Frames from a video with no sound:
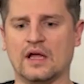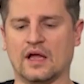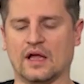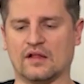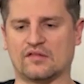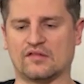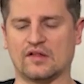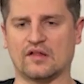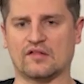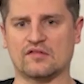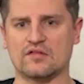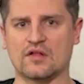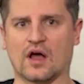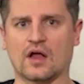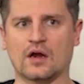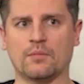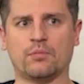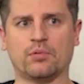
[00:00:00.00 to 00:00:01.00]
it's
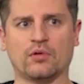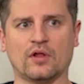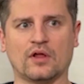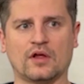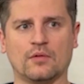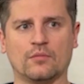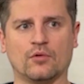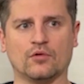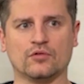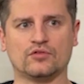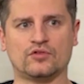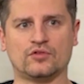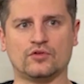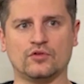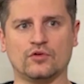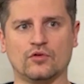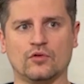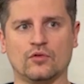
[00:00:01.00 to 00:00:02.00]
not applicable
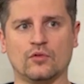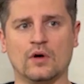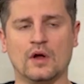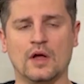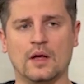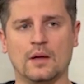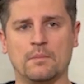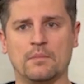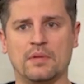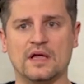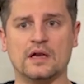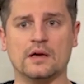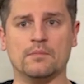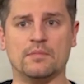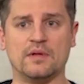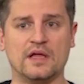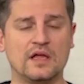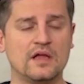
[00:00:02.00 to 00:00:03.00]
to
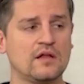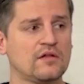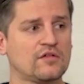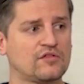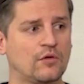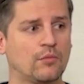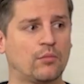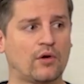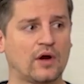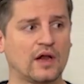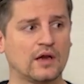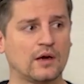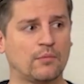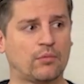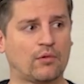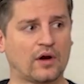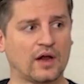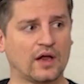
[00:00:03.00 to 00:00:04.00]
B2B, so brand to
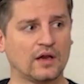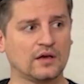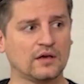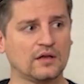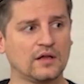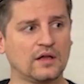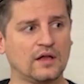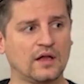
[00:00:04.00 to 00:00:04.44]
brand.